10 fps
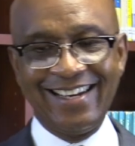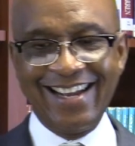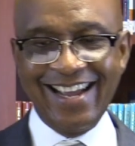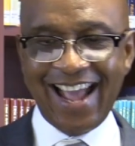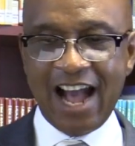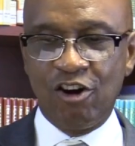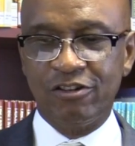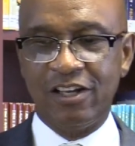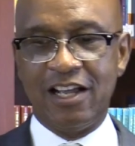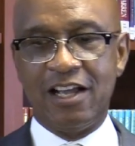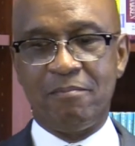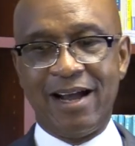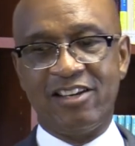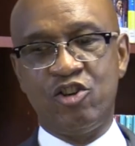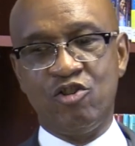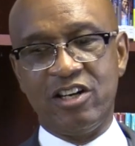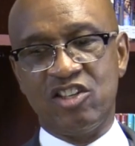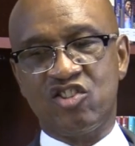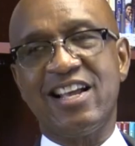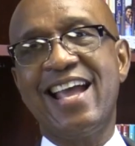day out by doing the
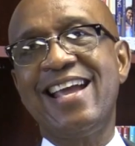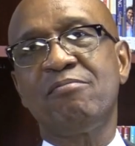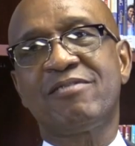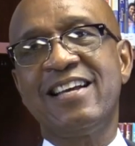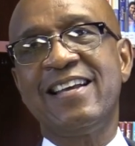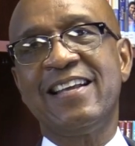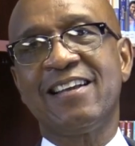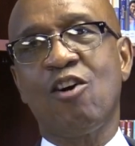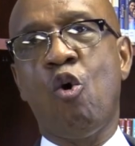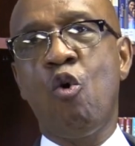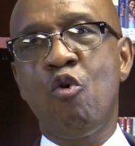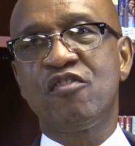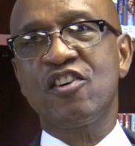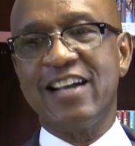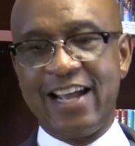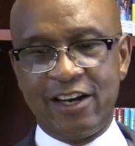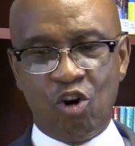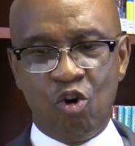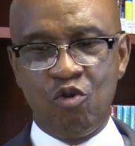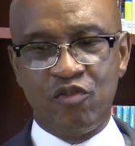same thing over and
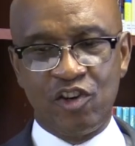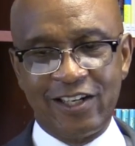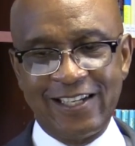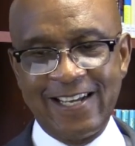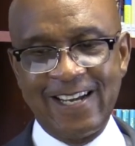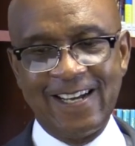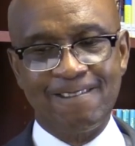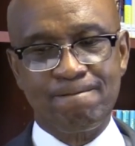over again.